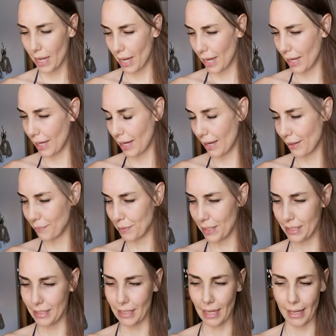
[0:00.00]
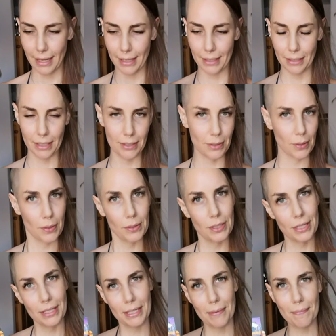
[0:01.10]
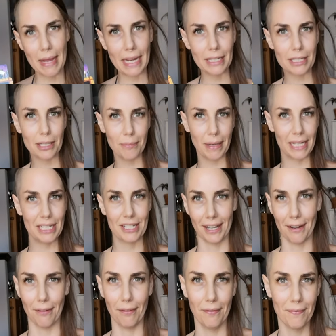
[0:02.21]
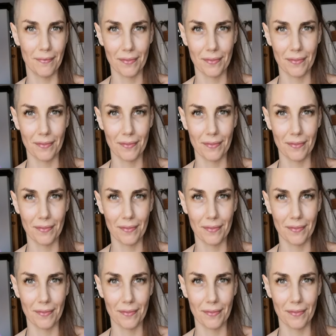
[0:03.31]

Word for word: I, I'm gonna say indulge in some masturbation,